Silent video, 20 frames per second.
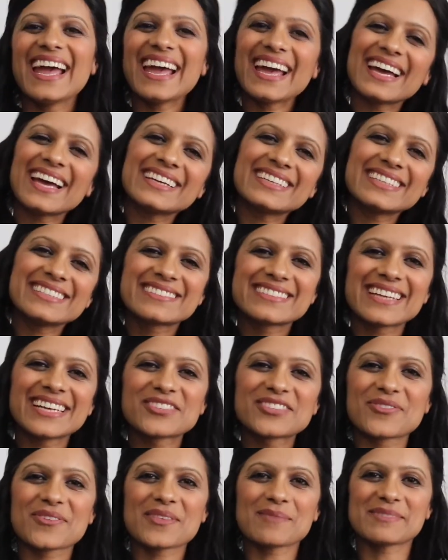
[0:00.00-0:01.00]
and it's
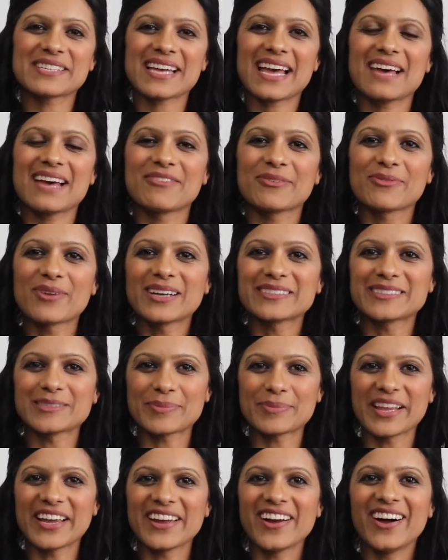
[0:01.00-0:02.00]
nice for them to have a rug to
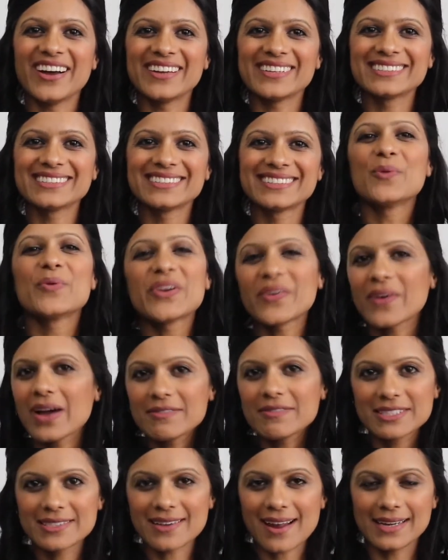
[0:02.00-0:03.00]
play on. We don't
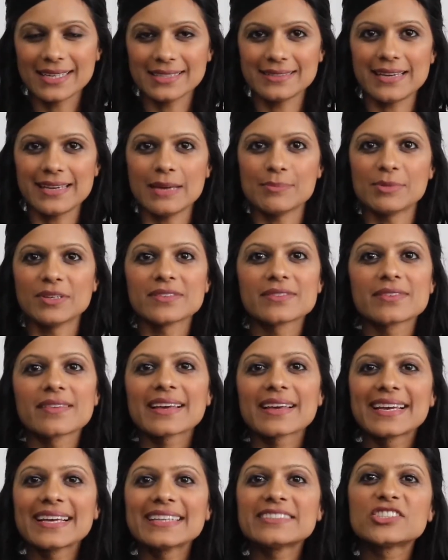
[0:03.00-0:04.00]
have a dining table, so
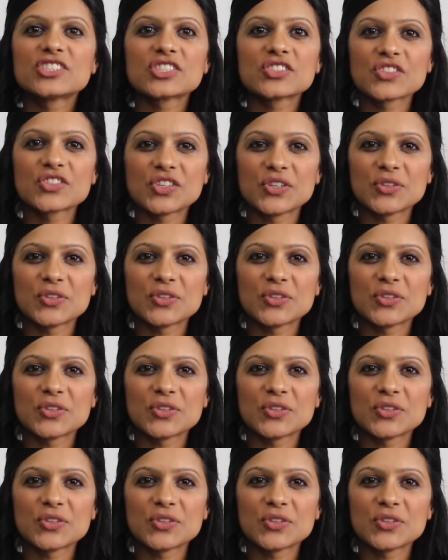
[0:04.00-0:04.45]
the kids just